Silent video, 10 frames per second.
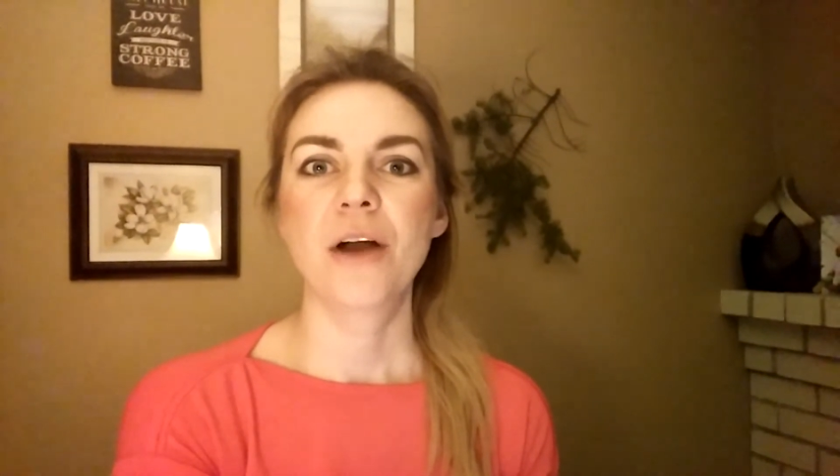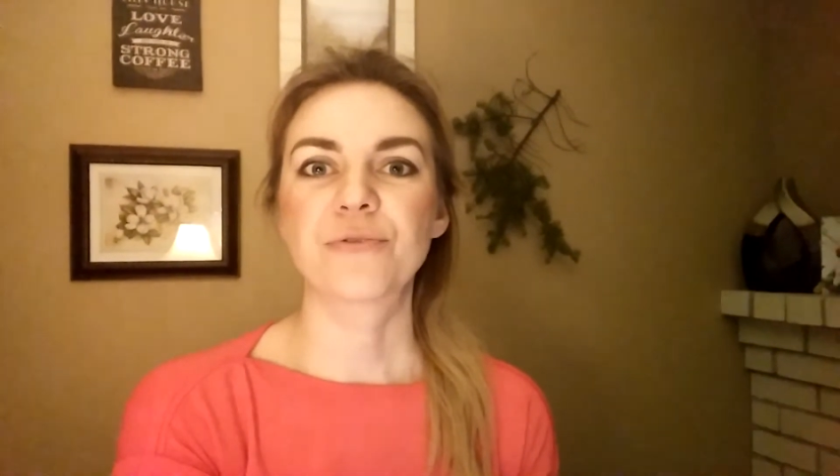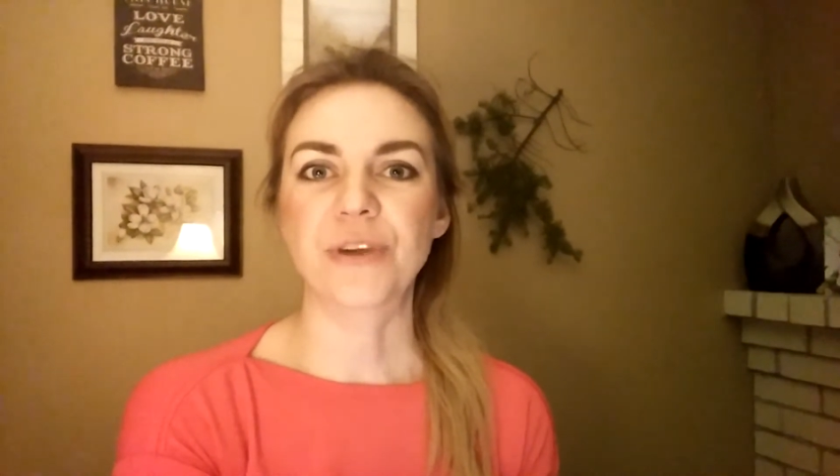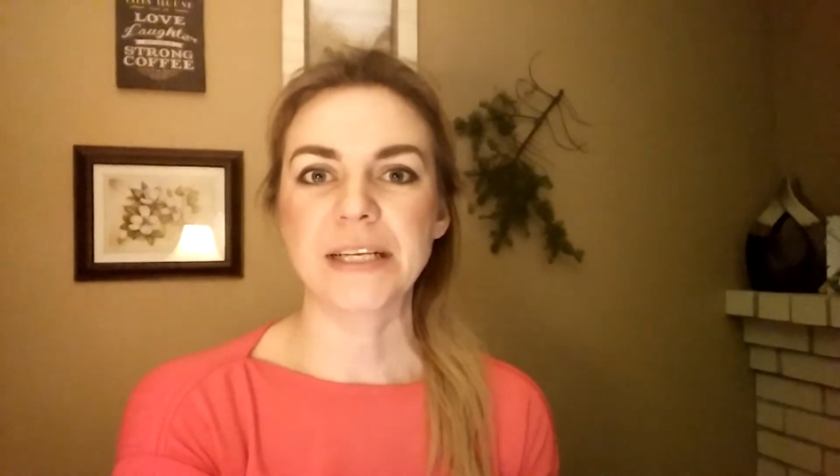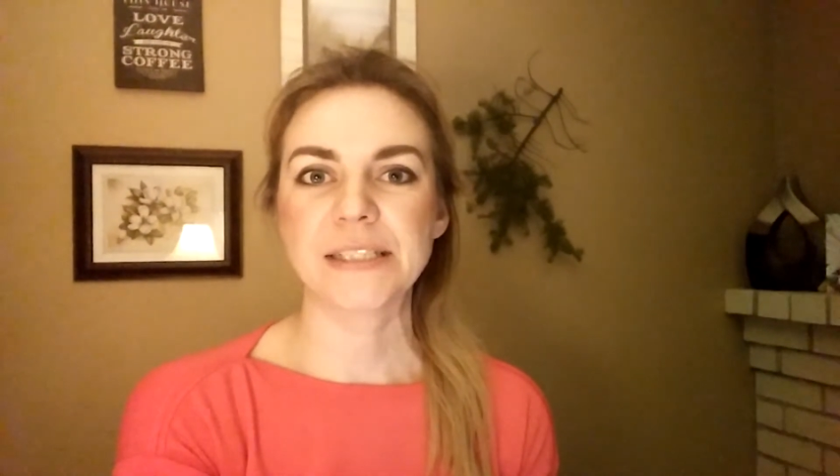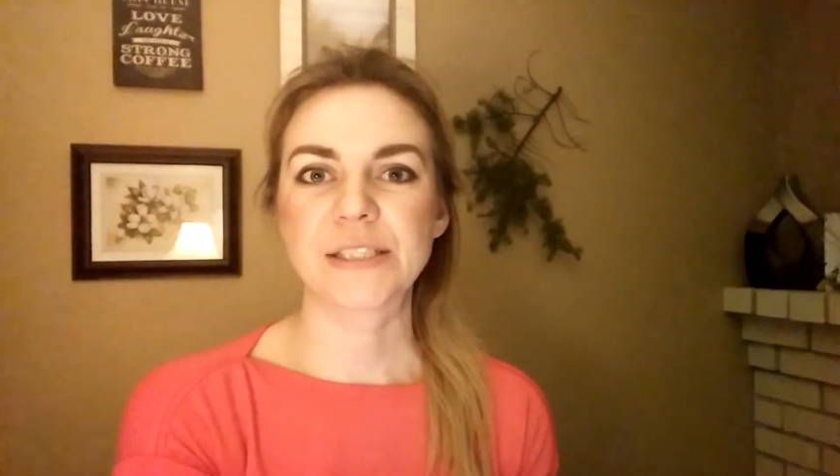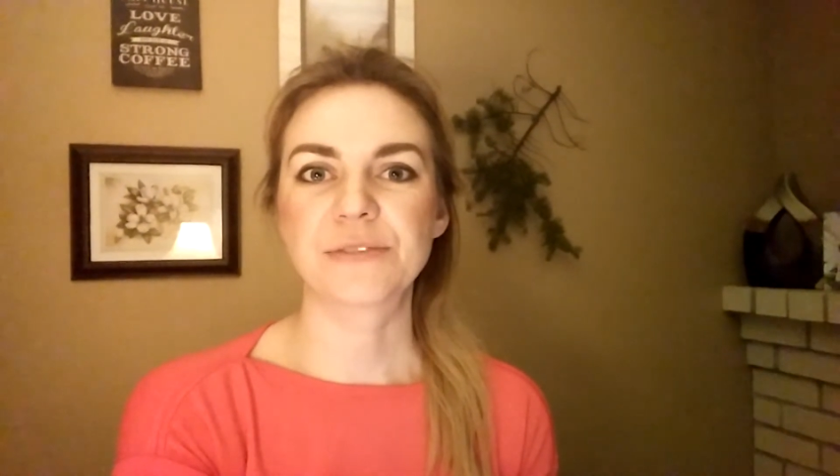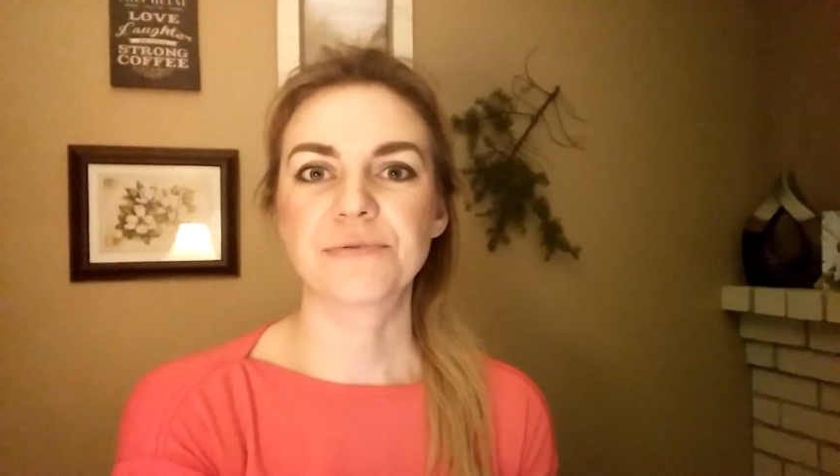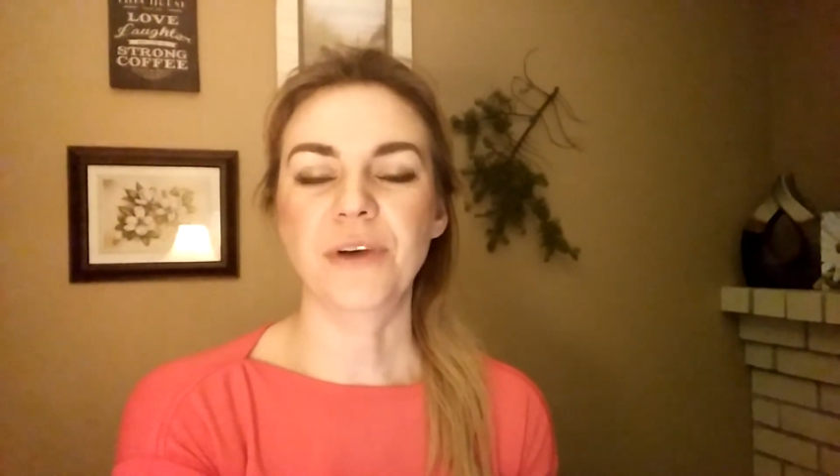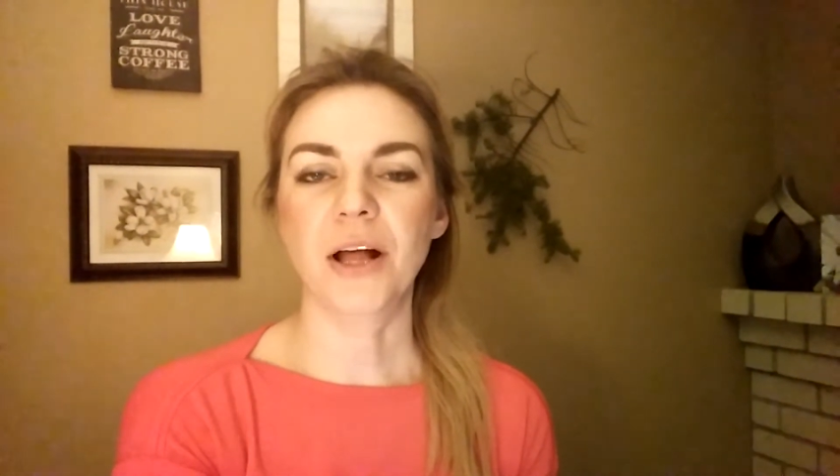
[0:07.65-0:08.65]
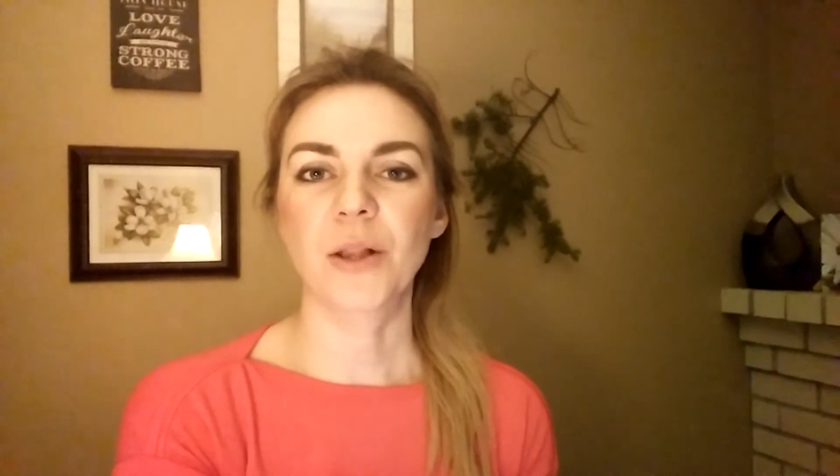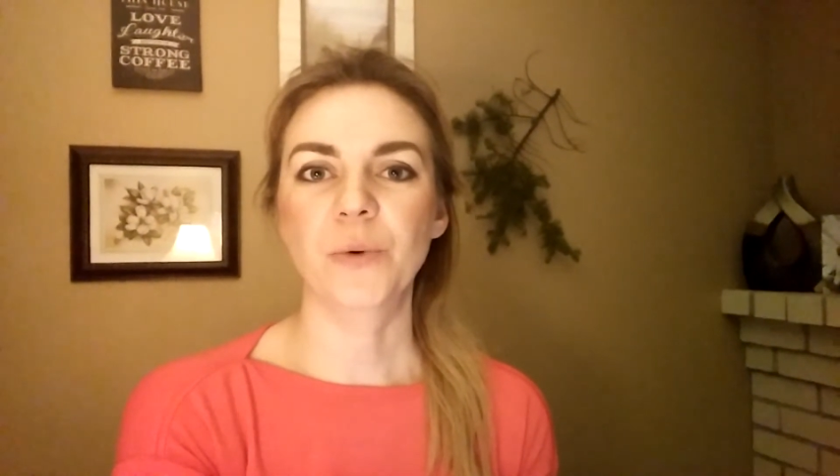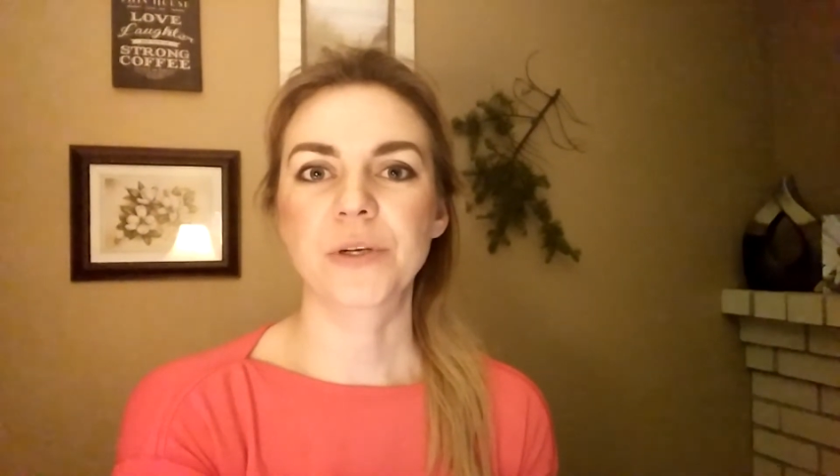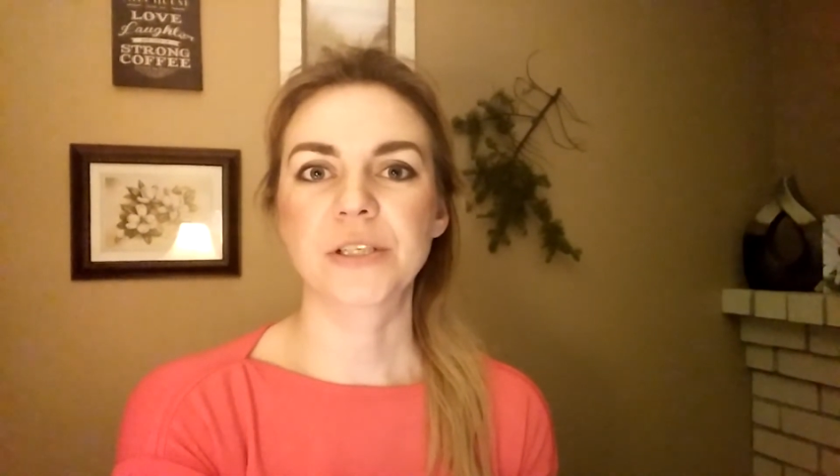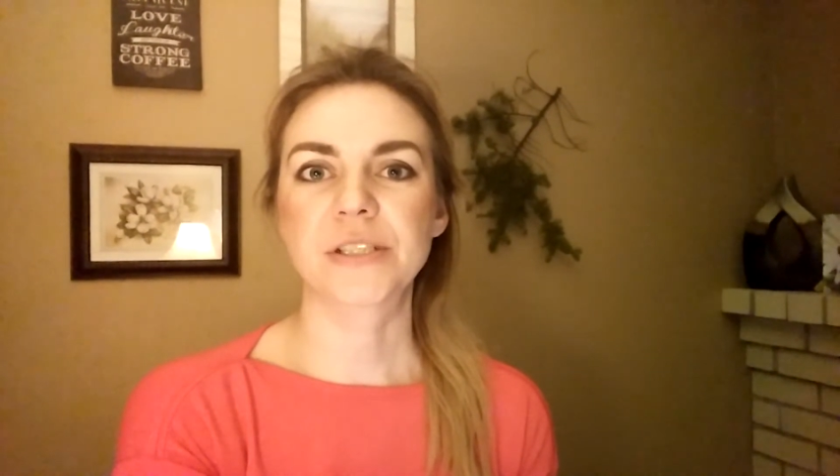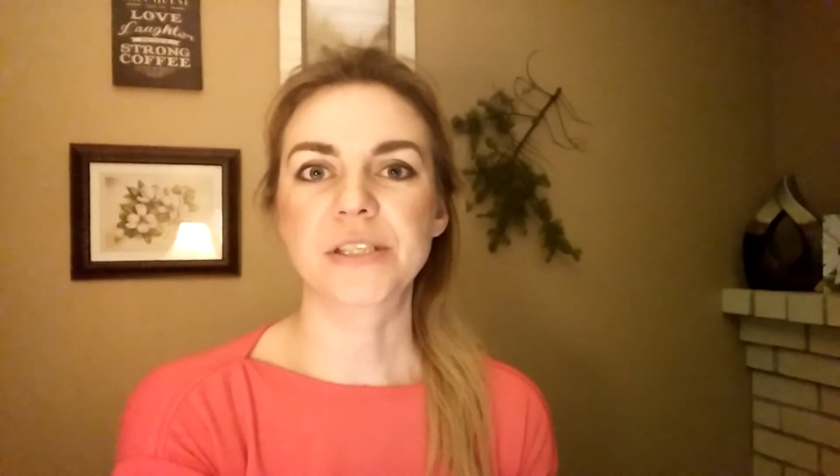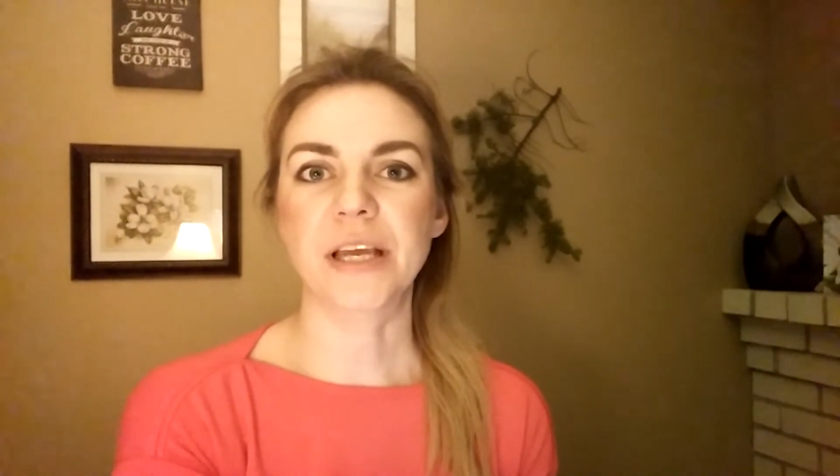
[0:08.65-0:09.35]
friends, followers,